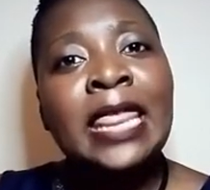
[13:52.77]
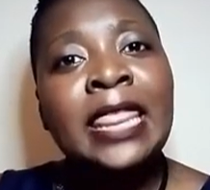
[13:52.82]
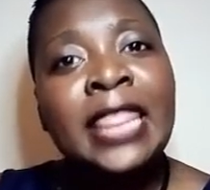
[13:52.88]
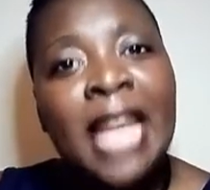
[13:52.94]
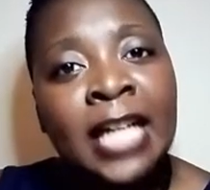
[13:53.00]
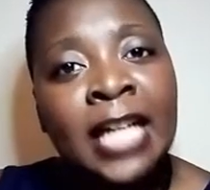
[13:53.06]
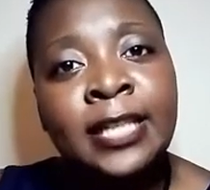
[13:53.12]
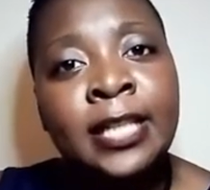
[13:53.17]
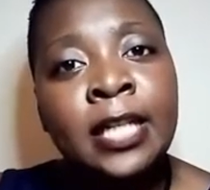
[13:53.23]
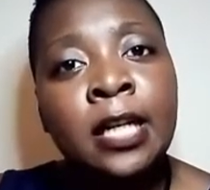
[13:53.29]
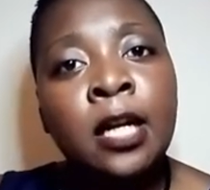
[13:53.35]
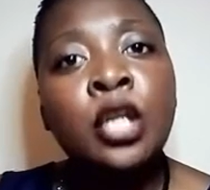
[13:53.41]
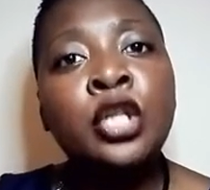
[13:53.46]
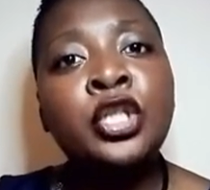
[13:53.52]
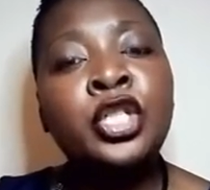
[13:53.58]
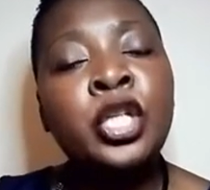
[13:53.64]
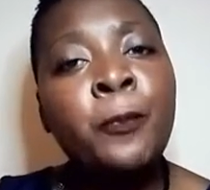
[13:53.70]
that
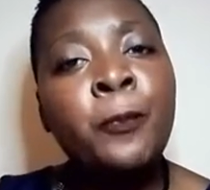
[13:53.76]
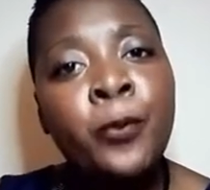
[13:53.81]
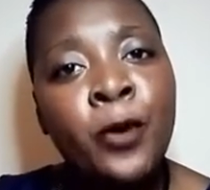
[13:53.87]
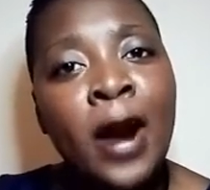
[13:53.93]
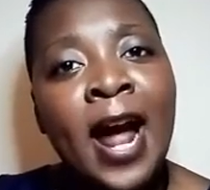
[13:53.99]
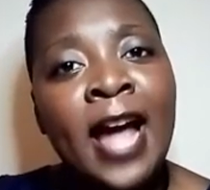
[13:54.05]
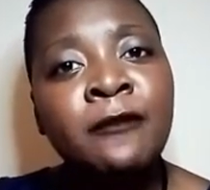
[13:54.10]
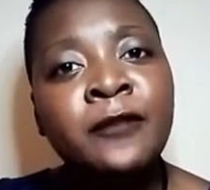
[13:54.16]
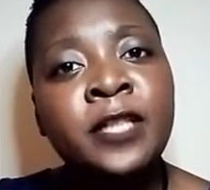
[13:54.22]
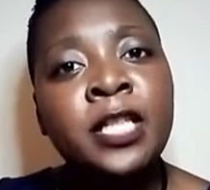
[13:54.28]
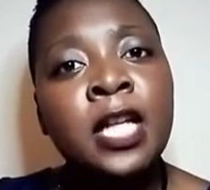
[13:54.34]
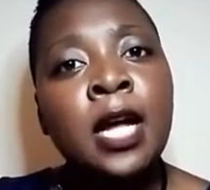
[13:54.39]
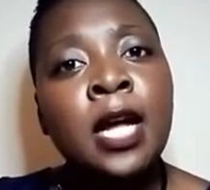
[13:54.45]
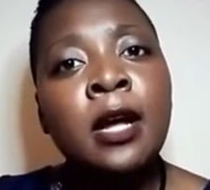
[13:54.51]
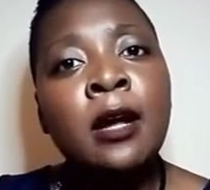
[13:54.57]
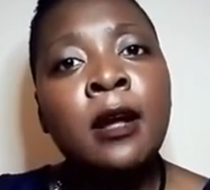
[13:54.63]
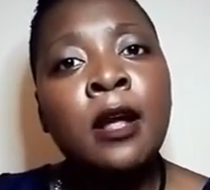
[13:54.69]
deprives
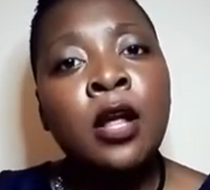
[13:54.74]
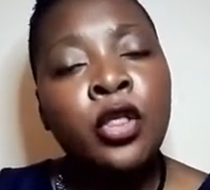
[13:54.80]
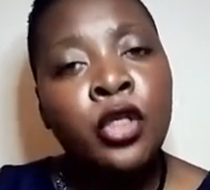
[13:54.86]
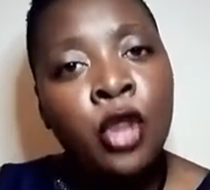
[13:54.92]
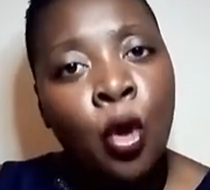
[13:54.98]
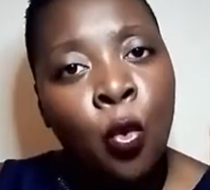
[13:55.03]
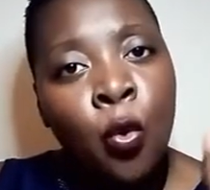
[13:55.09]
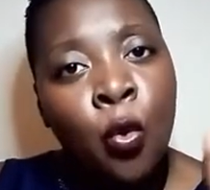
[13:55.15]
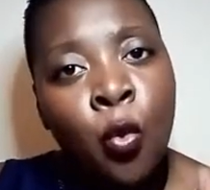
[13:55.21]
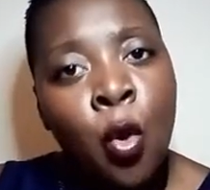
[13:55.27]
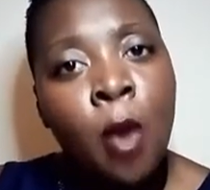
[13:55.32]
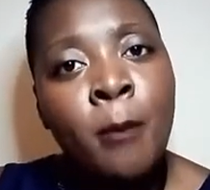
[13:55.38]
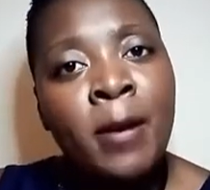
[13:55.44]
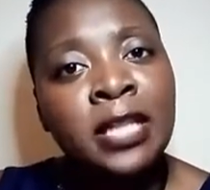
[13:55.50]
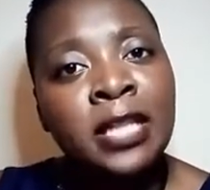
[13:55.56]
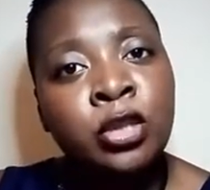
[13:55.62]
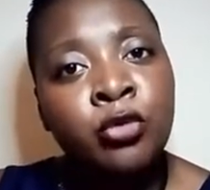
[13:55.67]
the
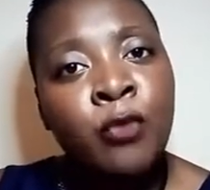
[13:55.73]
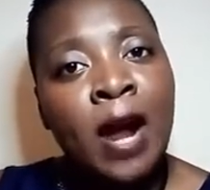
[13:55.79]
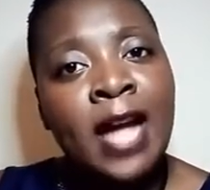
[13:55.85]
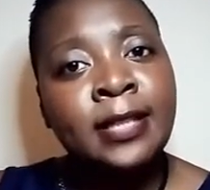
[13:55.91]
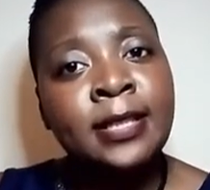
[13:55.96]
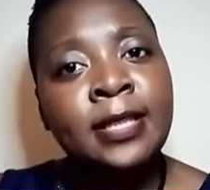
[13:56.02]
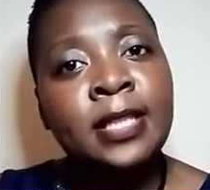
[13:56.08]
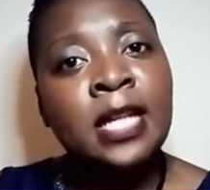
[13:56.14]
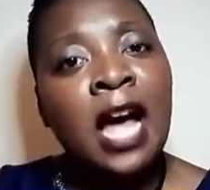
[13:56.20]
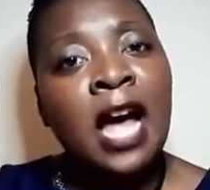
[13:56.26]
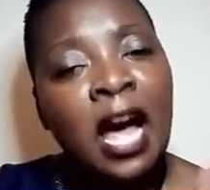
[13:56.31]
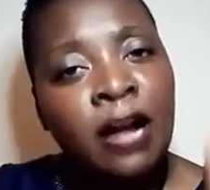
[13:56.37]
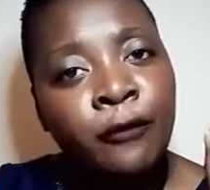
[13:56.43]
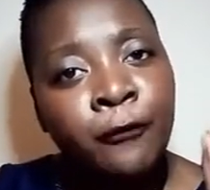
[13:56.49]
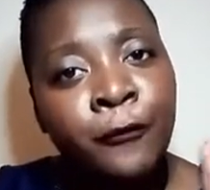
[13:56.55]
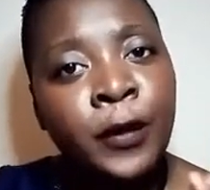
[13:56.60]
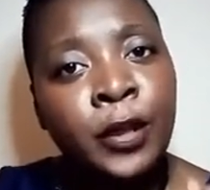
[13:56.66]
woman's rights
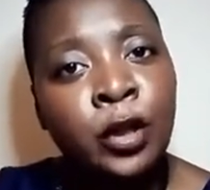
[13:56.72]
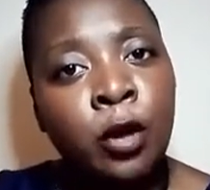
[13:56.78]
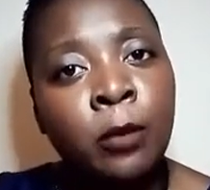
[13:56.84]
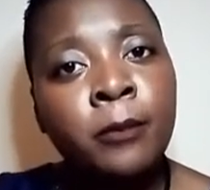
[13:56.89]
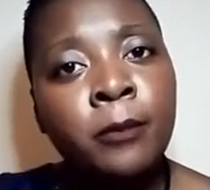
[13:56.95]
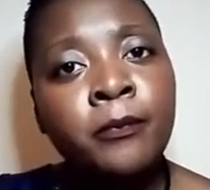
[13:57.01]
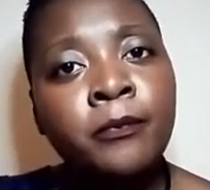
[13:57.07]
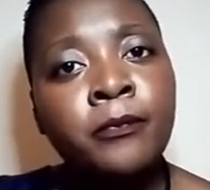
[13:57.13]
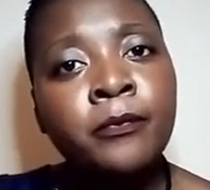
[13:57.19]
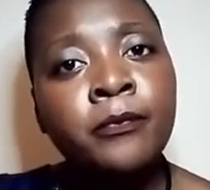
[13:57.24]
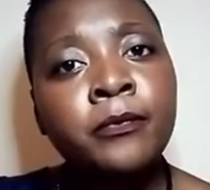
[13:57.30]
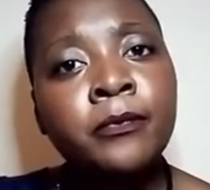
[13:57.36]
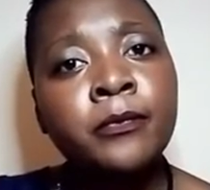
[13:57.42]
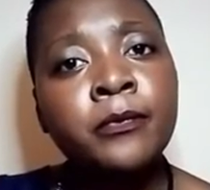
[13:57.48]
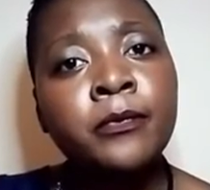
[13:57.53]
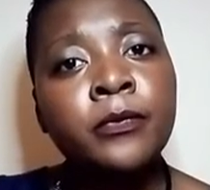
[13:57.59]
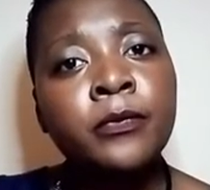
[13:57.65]
and freedom.
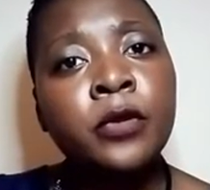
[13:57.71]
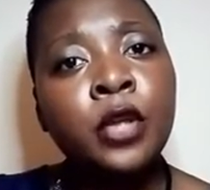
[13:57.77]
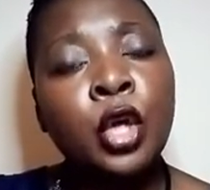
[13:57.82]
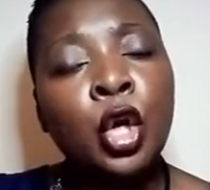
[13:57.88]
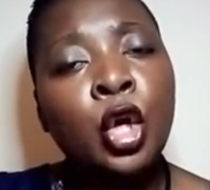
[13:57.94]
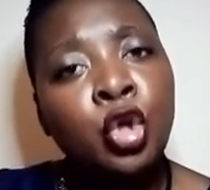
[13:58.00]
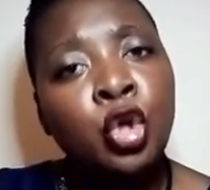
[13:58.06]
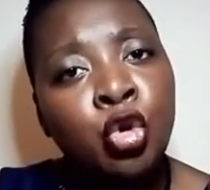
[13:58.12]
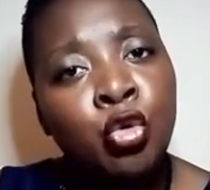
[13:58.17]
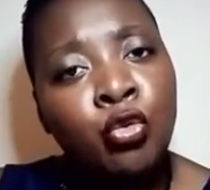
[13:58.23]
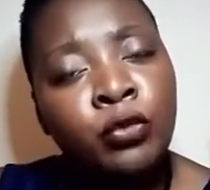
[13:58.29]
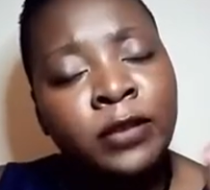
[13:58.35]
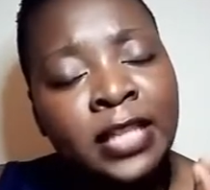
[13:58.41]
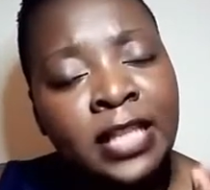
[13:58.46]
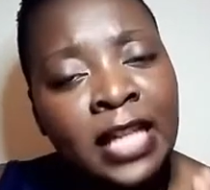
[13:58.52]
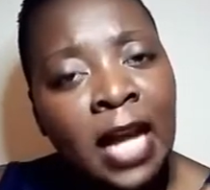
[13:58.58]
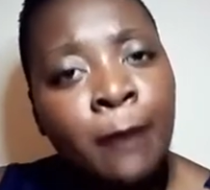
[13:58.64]
You
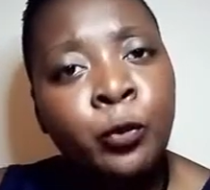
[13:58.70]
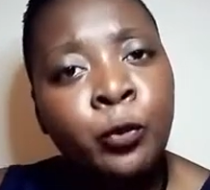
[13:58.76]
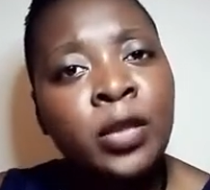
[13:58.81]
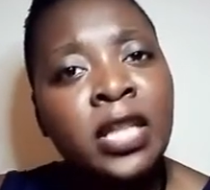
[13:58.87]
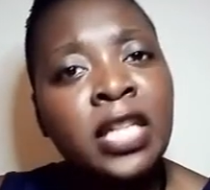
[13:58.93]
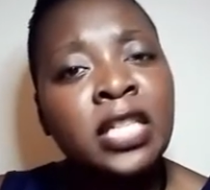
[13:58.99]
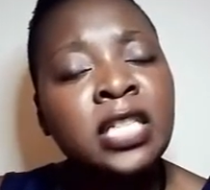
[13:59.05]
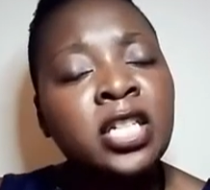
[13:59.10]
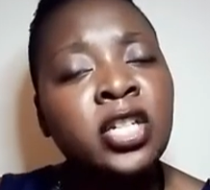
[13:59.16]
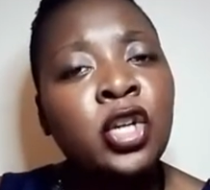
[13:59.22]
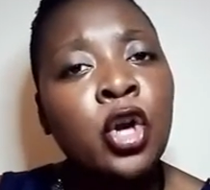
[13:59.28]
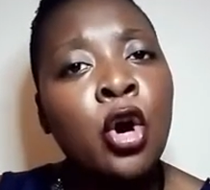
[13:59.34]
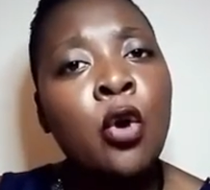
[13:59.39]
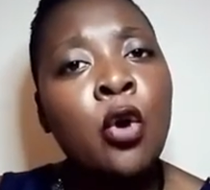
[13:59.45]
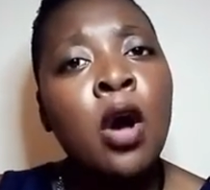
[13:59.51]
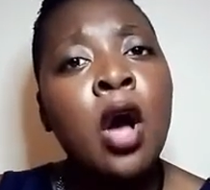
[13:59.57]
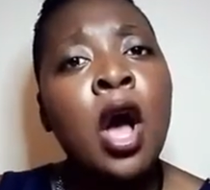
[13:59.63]
slept with this
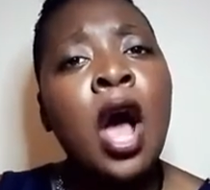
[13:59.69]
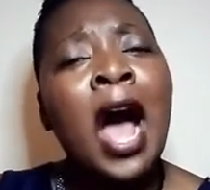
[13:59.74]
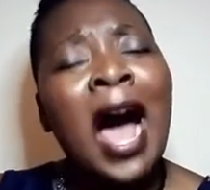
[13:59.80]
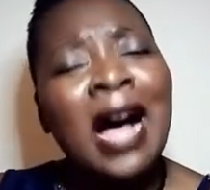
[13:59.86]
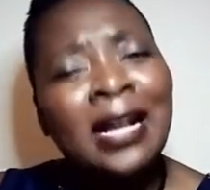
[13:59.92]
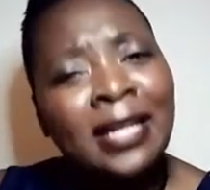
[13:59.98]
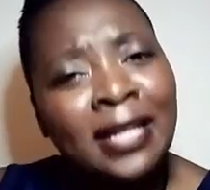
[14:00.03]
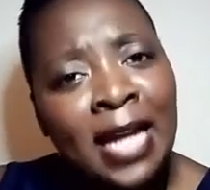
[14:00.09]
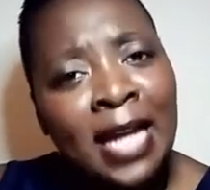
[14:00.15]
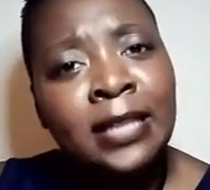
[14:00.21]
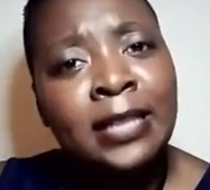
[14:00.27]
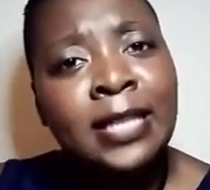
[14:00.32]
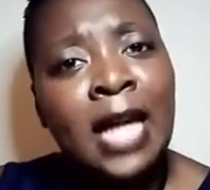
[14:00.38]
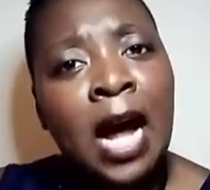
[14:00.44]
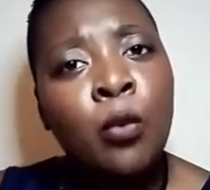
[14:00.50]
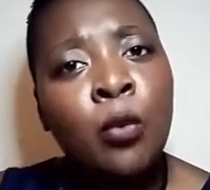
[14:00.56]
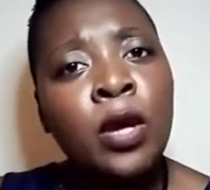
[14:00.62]
girl against
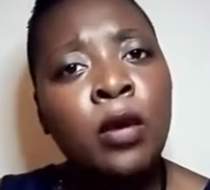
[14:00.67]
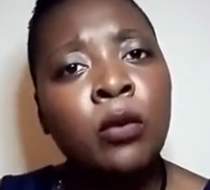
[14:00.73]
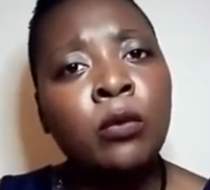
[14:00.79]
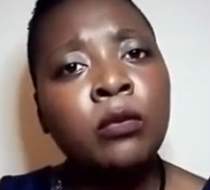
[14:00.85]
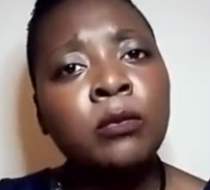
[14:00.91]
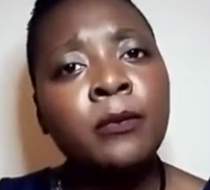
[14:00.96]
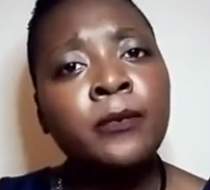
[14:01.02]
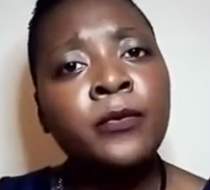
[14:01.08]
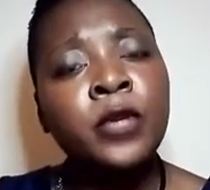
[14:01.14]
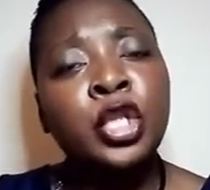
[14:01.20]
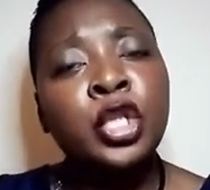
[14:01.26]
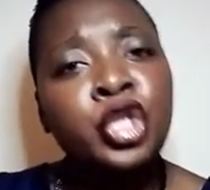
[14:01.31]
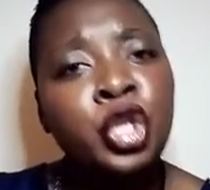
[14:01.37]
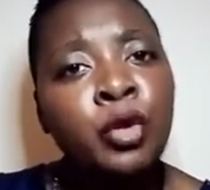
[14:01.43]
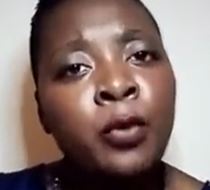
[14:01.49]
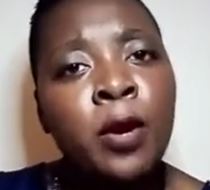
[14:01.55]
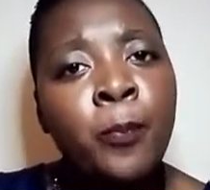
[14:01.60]
her will.
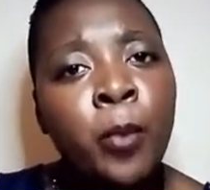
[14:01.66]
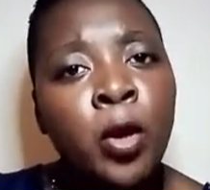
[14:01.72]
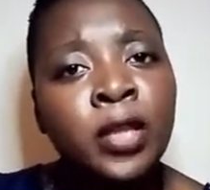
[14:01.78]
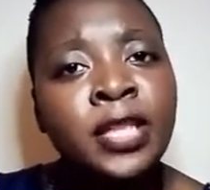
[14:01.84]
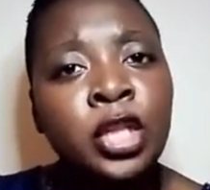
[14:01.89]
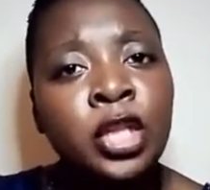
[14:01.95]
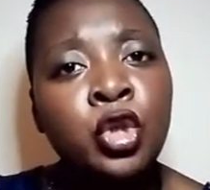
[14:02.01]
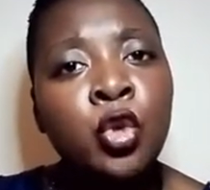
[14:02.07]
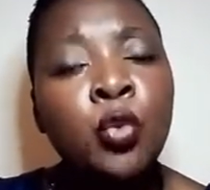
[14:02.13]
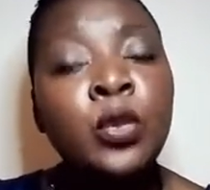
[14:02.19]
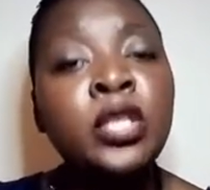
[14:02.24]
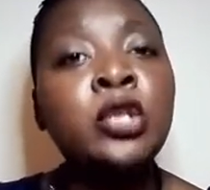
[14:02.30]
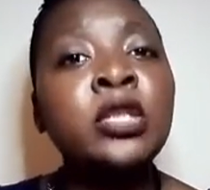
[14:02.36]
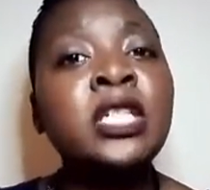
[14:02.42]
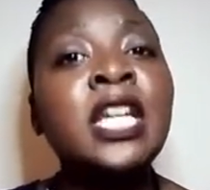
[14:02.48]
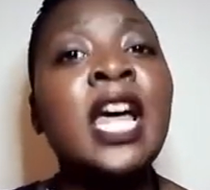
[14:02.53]
She reported you, which is